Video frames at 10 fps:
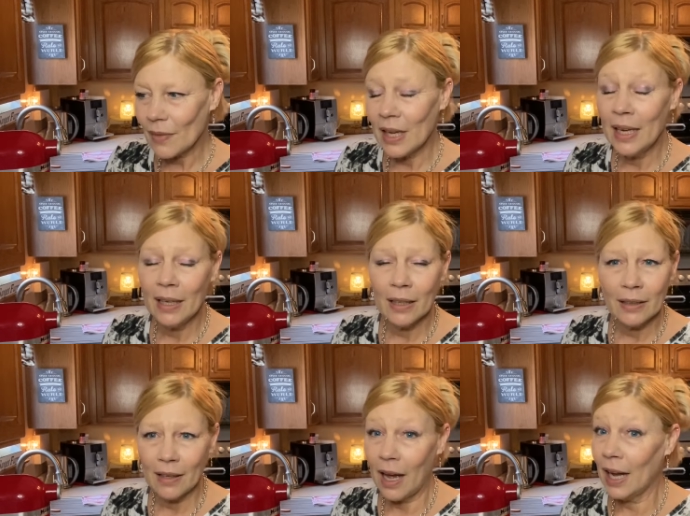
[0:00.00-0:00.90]

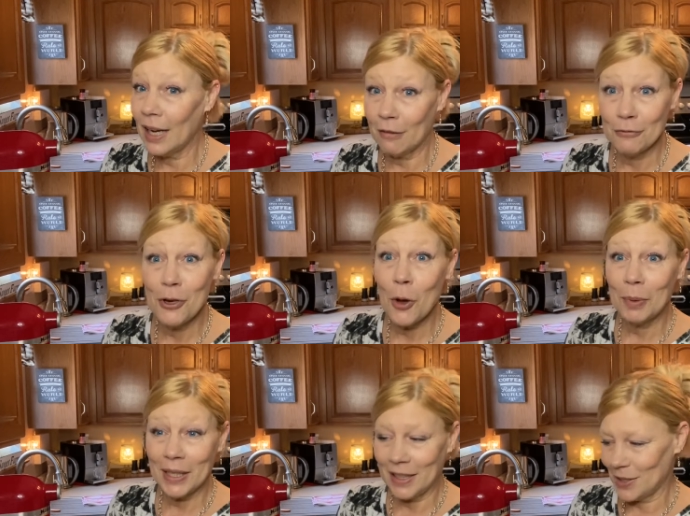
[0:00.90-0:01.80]
and I have no
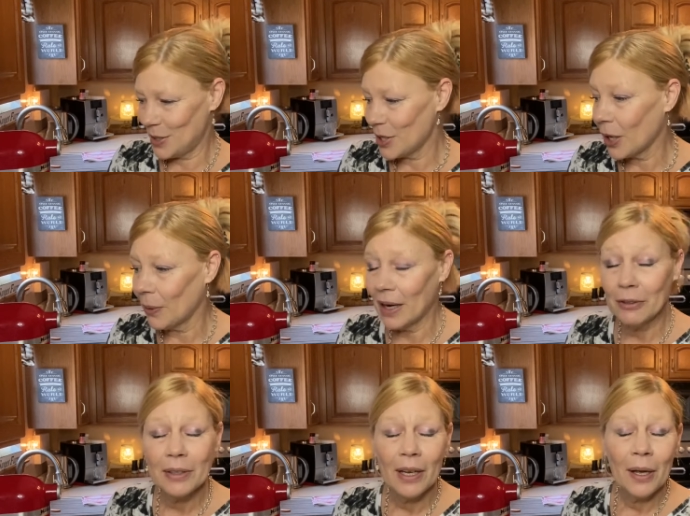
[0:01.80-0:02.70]
plans to go
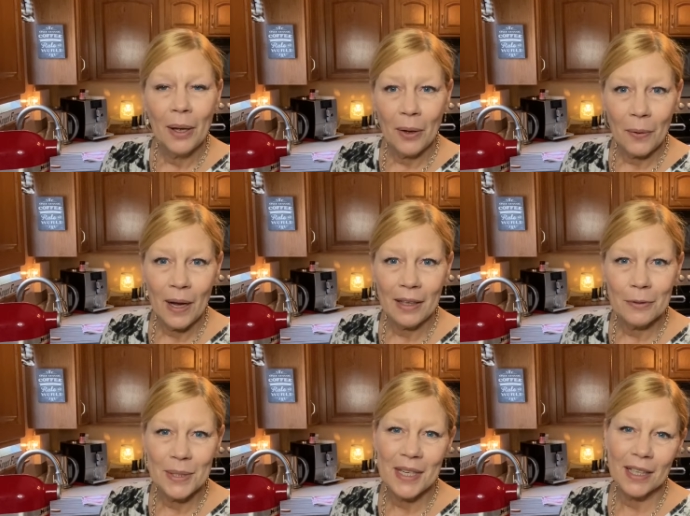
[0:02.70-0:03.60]
out. Ohio
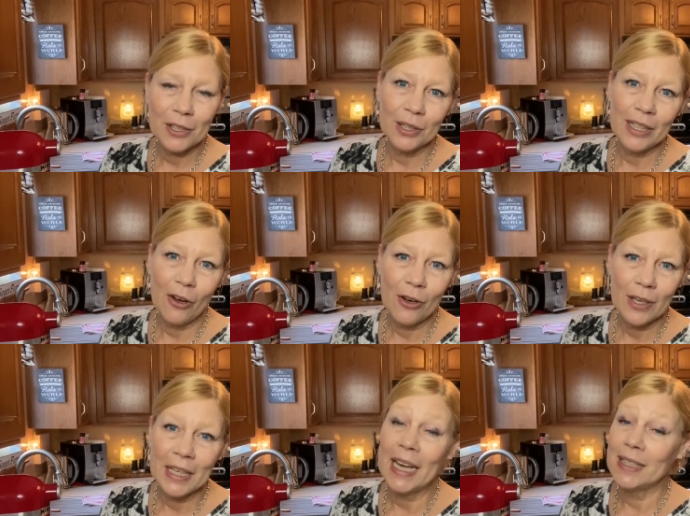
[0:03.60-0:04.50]
is actually
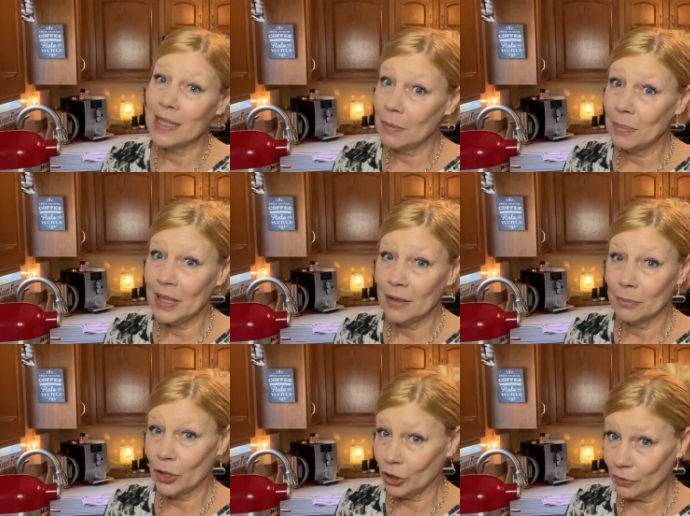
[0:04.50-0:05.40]
on a 10 p.m.
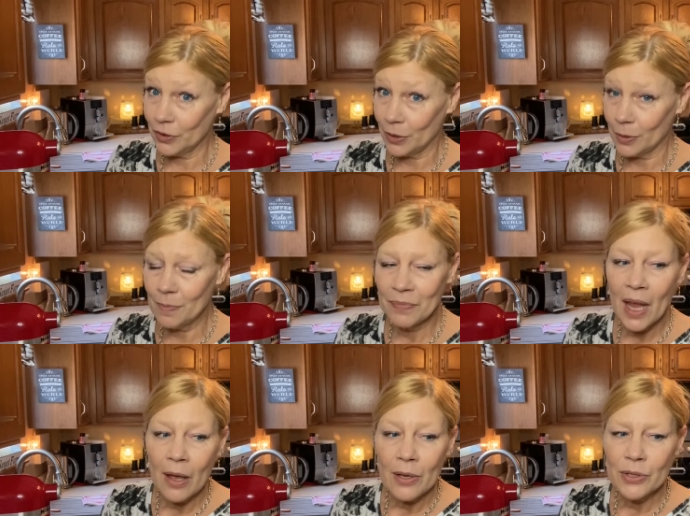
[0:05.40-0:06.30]
curfew,
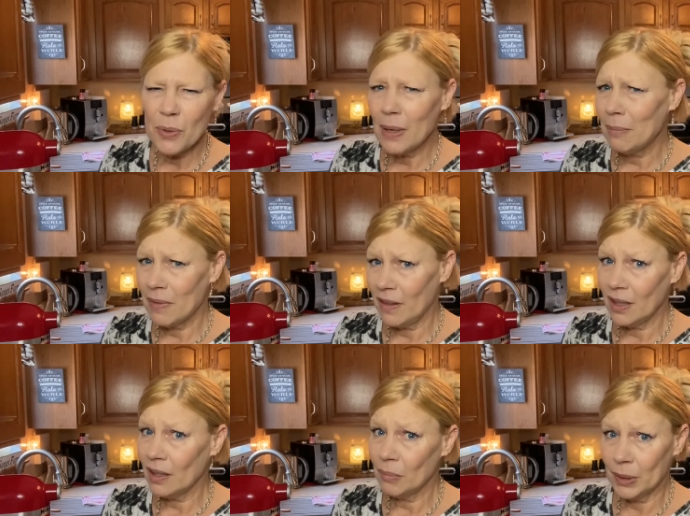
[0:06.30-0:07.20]
so I'm
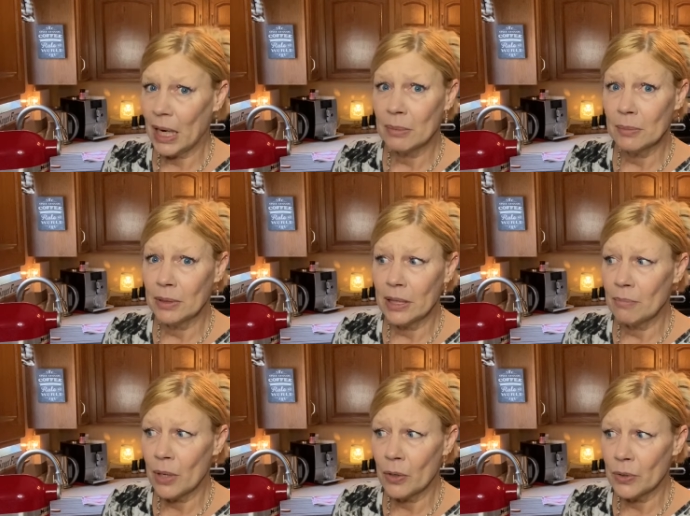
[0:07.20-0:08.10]
thinking probably
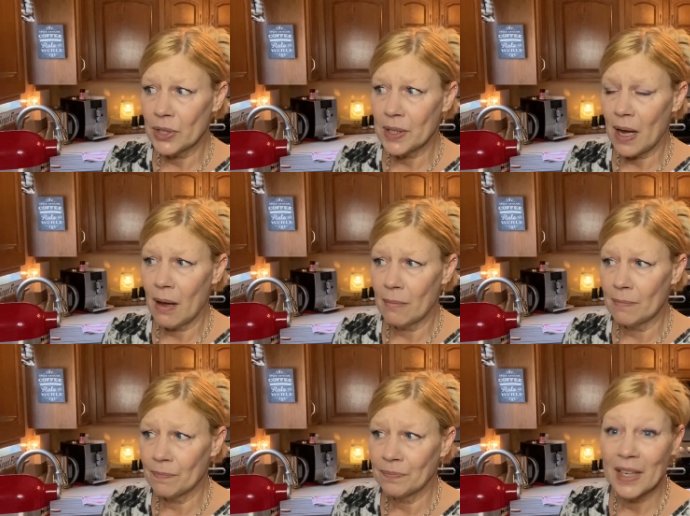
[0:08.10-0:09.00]
most um,
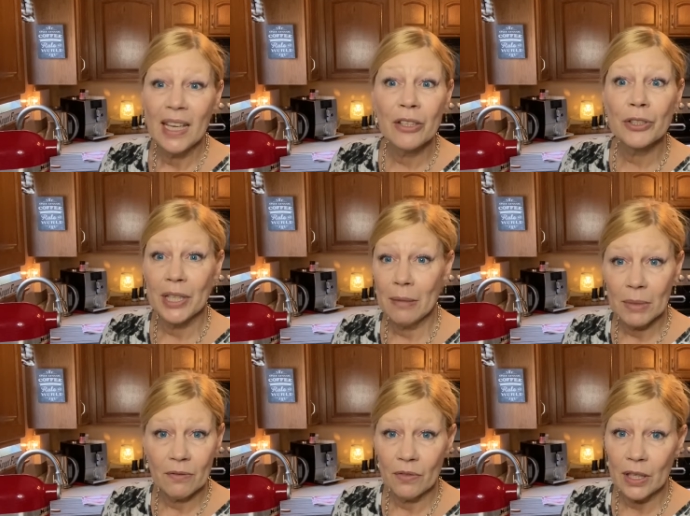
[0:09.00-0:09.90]

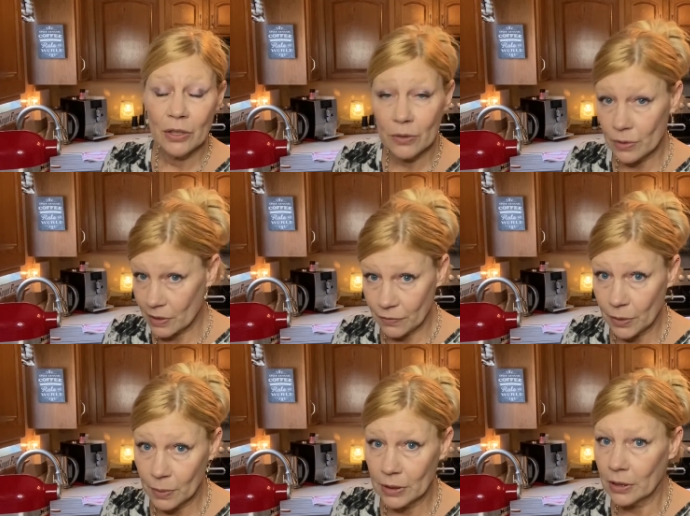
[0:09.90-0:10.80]
entertainment venues, if you
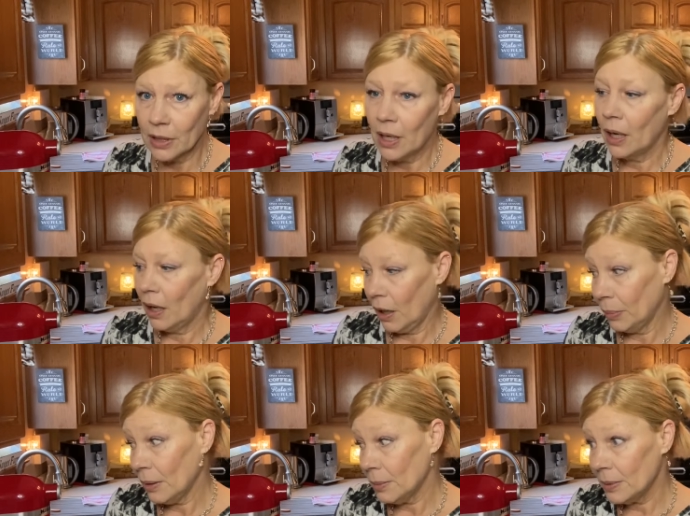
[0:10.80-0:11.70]
will, are
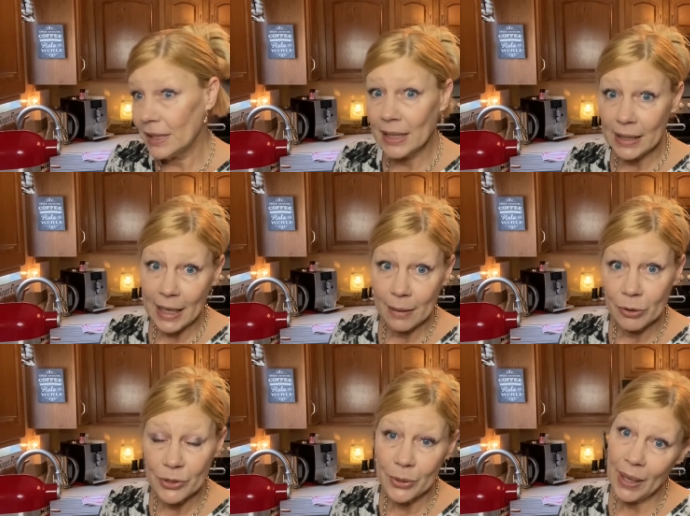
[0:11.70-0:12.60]
probably not able
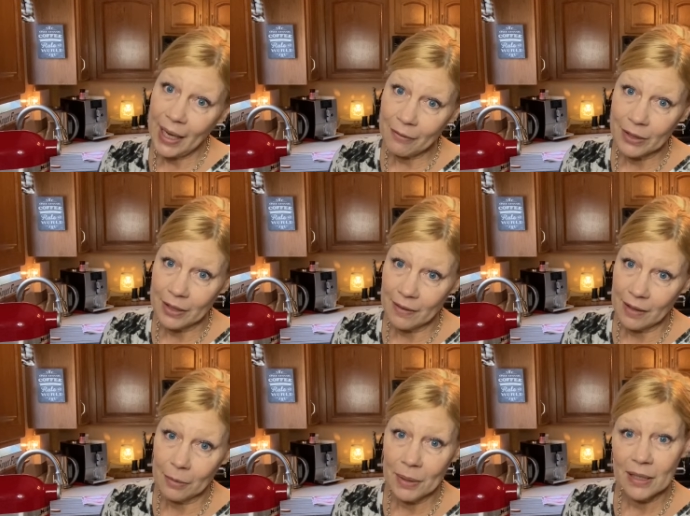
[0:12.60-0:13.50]
to have
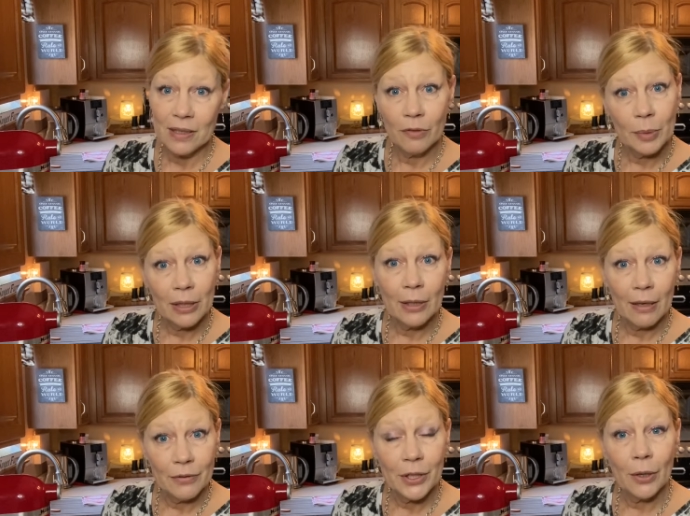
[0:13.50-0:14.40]
anything because everybody will
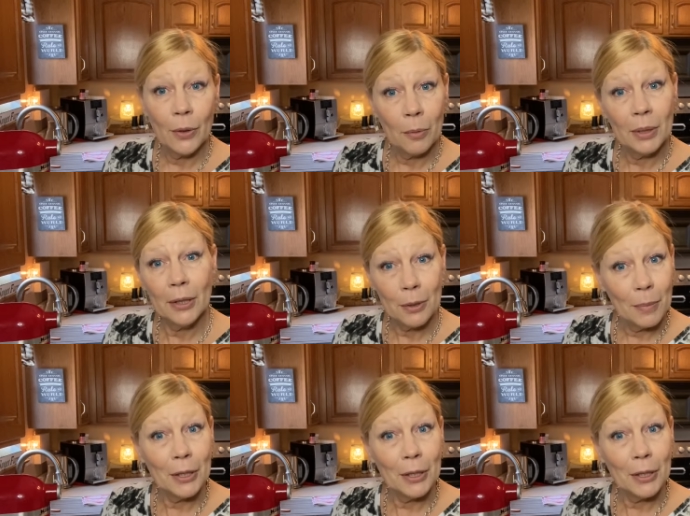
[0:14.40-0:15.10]
have to go home and go to bed